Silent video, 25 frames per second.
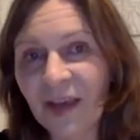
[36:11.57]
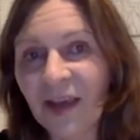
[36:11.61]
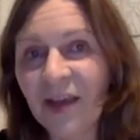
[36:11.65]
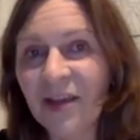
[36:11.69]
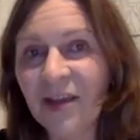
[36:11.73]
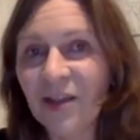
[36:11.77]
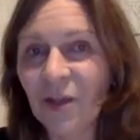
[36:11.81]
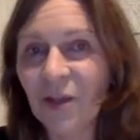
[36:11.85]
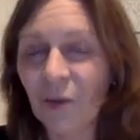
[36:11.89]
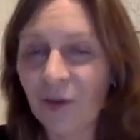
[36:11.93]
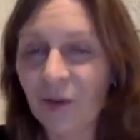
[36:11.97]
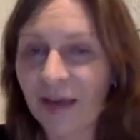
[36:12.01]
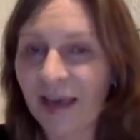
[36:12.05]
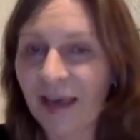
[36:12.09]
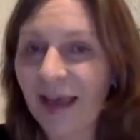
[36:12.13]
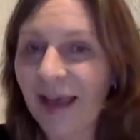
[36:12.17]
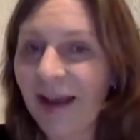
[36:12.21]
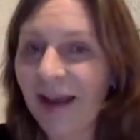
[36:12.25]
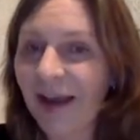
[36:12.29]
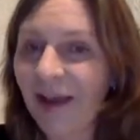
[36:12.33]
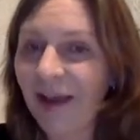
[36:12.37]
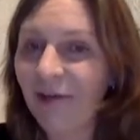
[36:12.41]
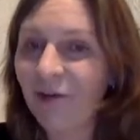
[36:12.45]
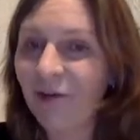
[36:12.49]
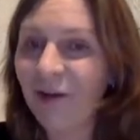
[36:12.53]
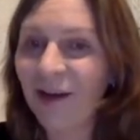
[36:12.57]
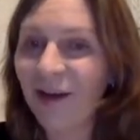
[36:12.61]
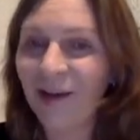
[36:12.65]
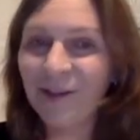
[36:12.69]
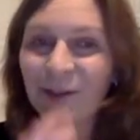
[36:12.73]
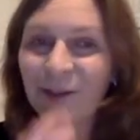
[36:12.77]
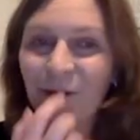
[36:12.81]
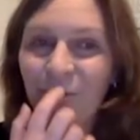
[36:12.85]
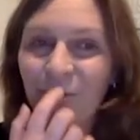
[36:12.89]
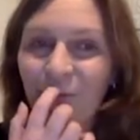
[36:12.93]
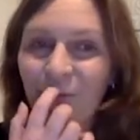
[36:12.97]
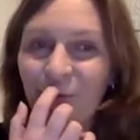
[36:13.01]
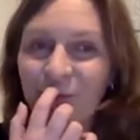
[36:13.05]
So again, I would
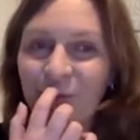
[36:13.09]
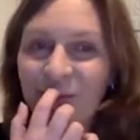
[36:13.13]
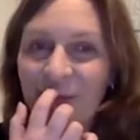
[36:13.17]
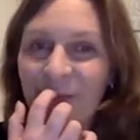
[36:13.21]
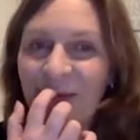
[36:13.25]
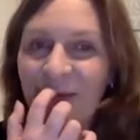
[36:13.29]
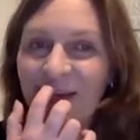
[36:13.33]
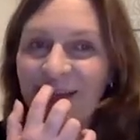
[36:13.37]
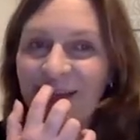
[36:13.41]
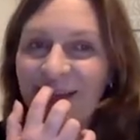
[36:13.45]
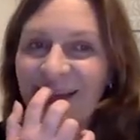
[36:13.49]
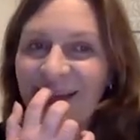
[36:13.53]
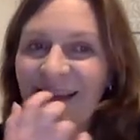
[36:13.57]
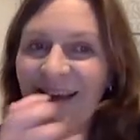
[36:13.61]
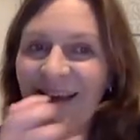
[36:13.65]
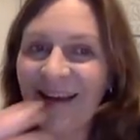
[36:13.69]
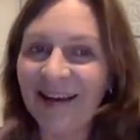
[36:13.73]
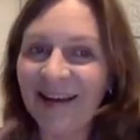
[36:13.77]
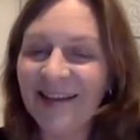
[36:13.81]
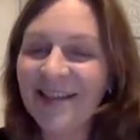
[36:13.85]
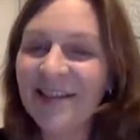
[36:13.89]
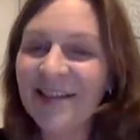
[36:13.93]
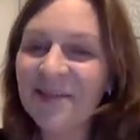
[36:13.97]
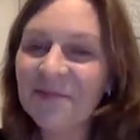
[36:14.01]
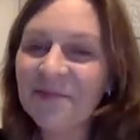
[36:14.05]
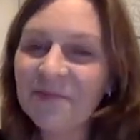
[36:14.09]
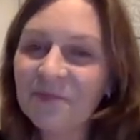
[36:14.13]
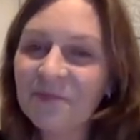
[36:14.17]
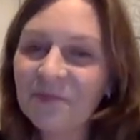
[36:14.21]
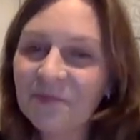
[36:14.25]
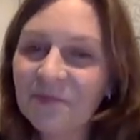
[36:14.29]
ask you for some ideas.